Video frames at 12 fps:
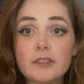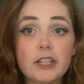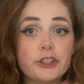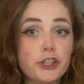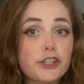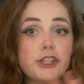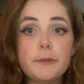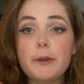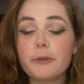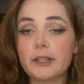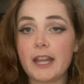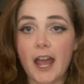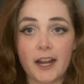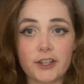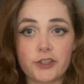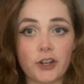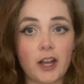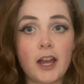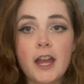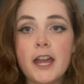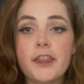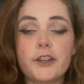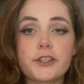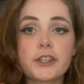just to be really extra.
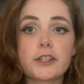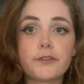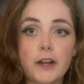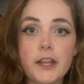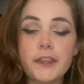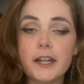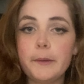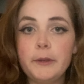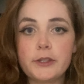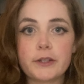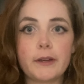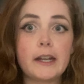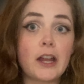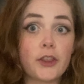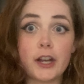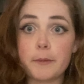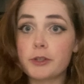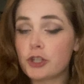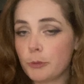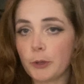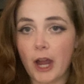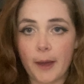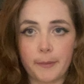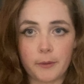There's this font that I'm using right now that I'm super
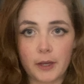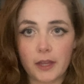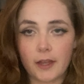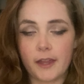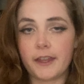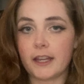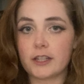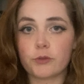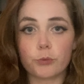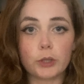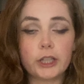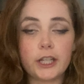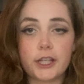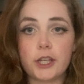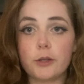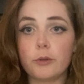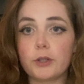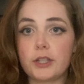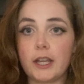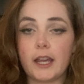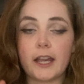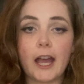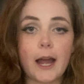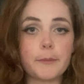happy with. I think it's really cute. It
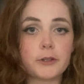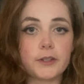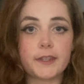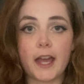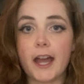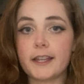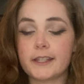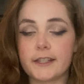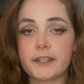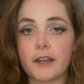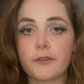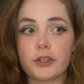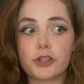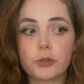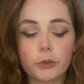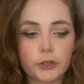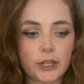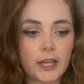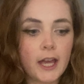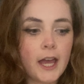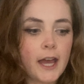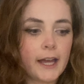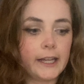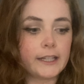captures the essence of the story.
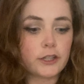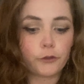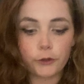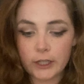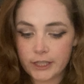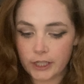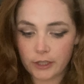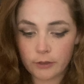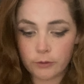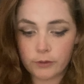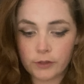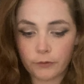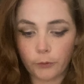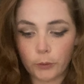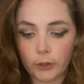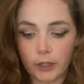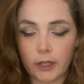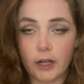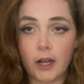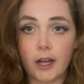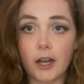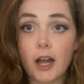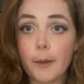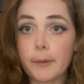It's free to use for
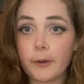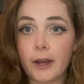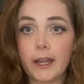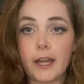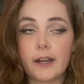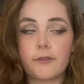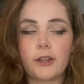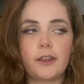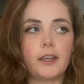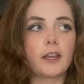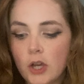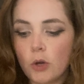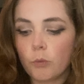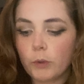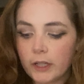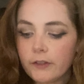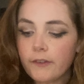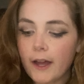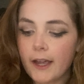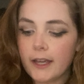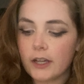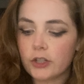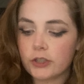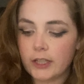copyright and everything. What if I
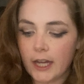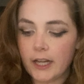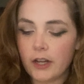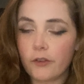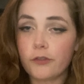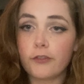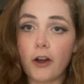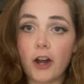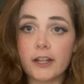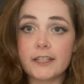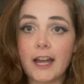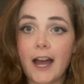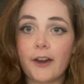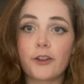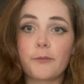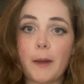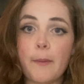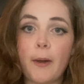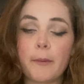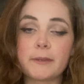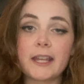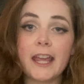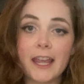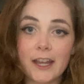created a font out of my mom's
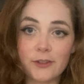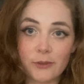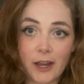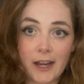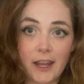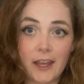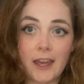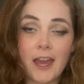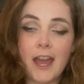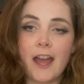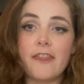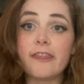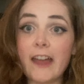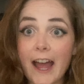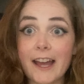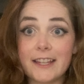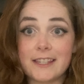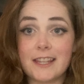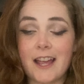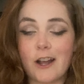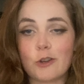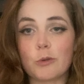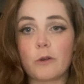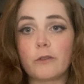handwriting and that is the
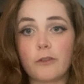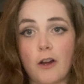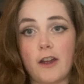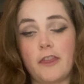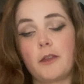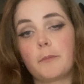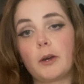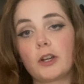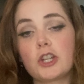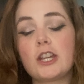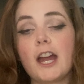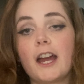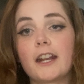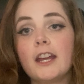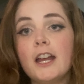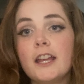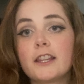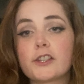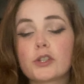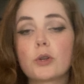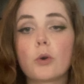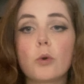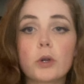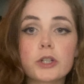actual font in the book? She had this
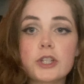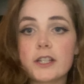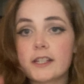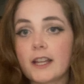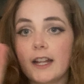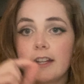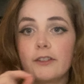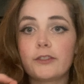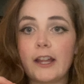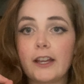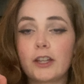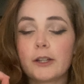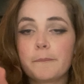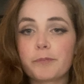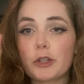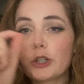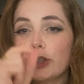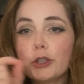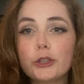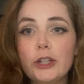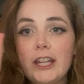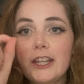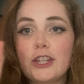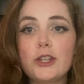gorgeous kind of like
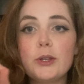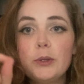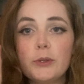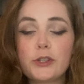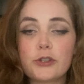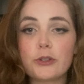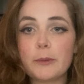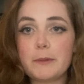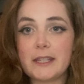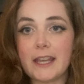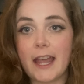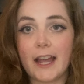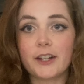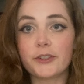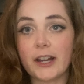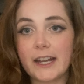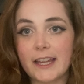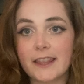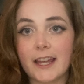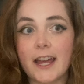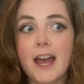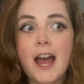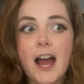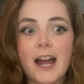curly Q scripty handwriting that
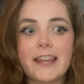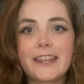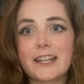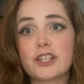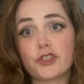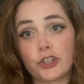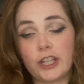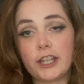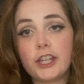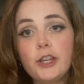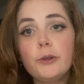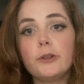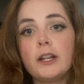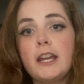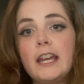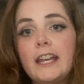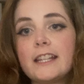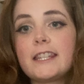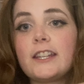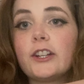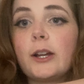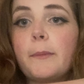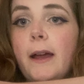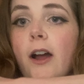I think is really cute. It's here
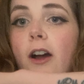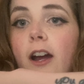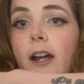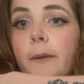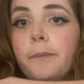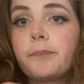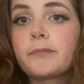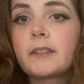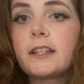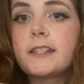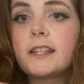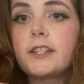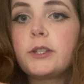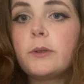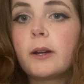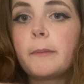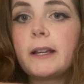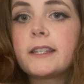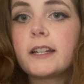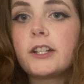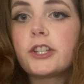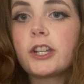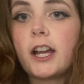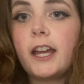on my arm. It says "You are my
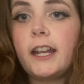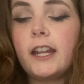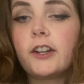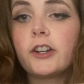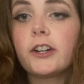sunshine" in her